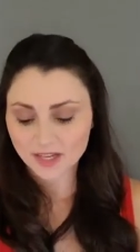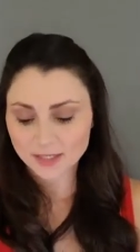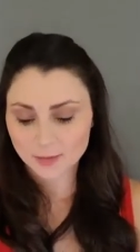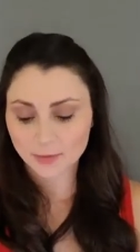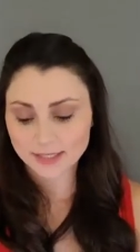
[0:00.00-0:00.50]

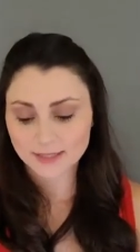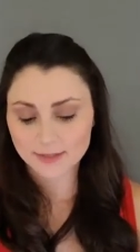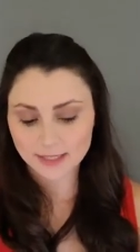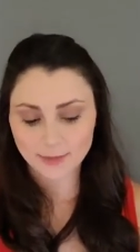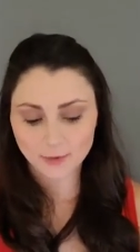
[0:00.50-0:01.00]
to bring to
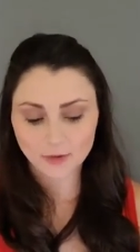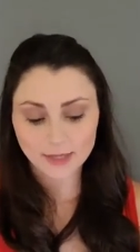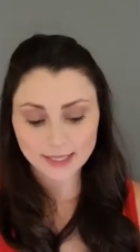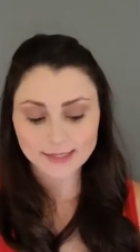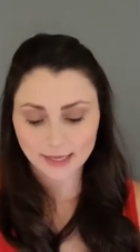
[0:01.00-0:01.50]
the table
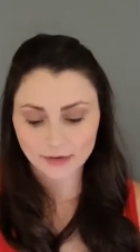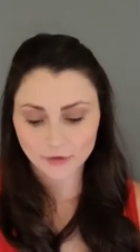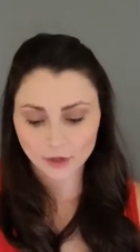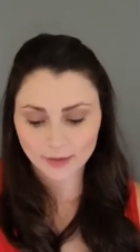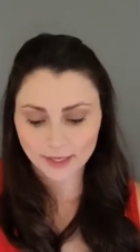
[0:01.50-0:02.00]
inside of
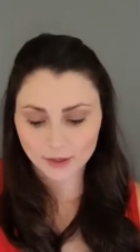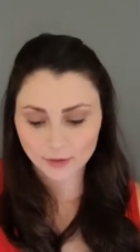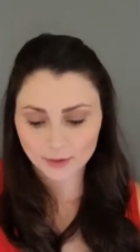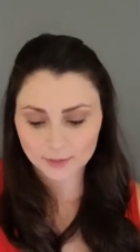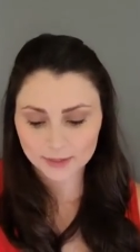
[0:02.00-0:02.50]
your client
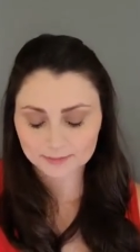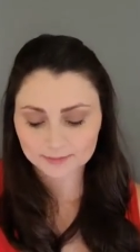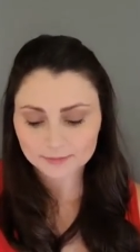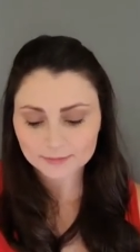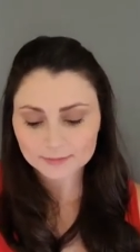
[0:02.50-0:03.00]
agreement.
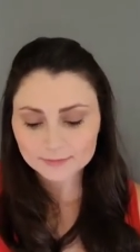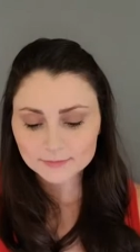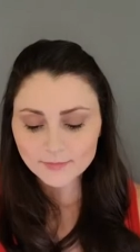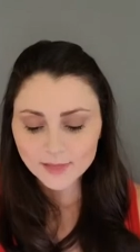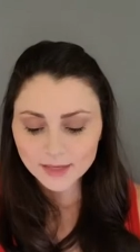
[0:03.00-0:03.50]

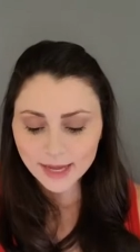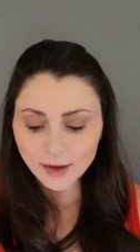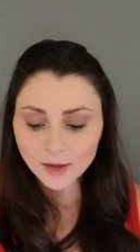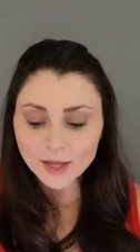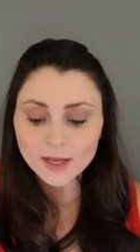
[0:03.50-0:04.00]

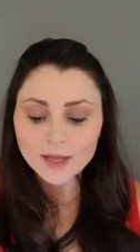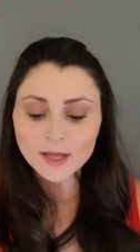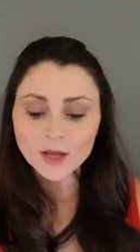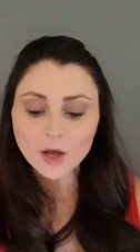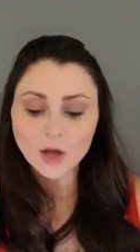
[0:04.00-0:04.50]
Now,
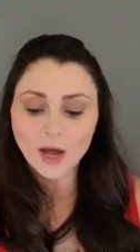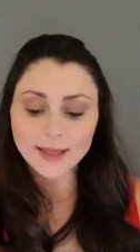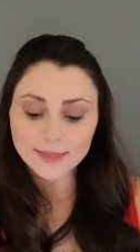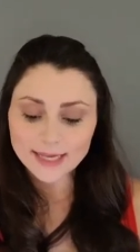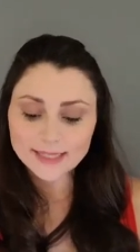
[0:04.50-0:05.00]

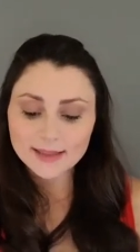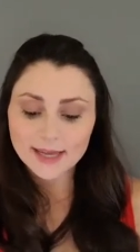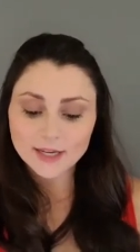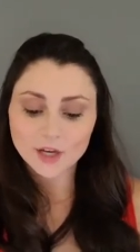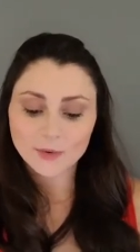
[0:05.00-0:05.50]
I like to
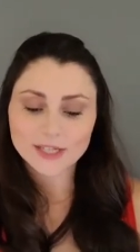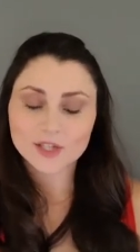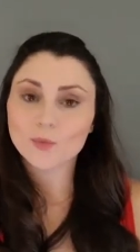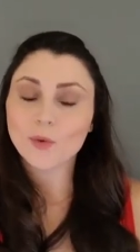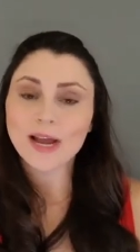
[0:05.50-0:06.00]
then go
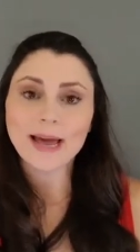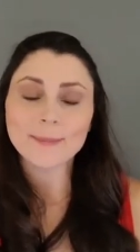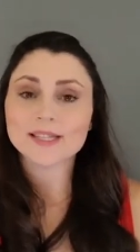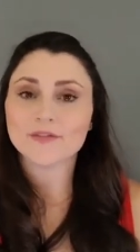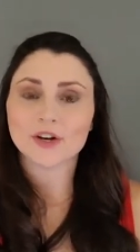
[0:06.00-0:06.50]
into what
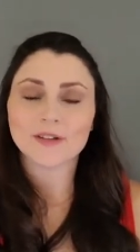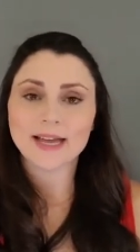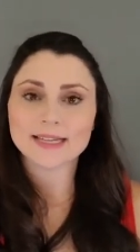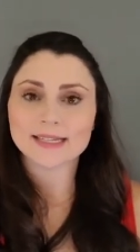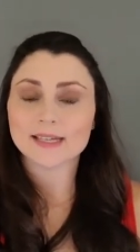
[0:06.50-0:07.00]
happens if your
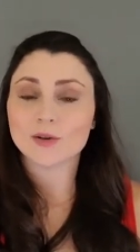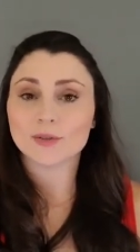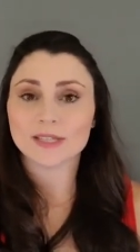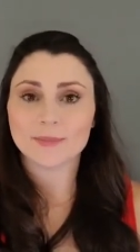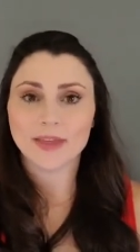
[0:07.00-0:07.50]
client doesn't
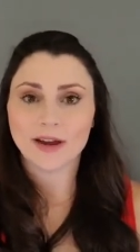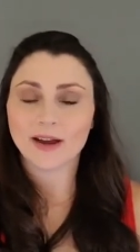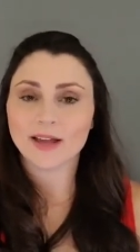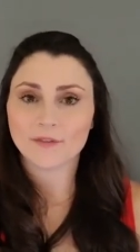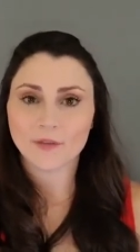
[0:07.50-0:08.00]
hold up their
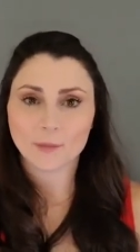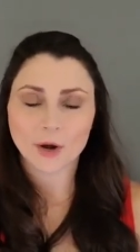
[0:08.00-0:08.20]
end of the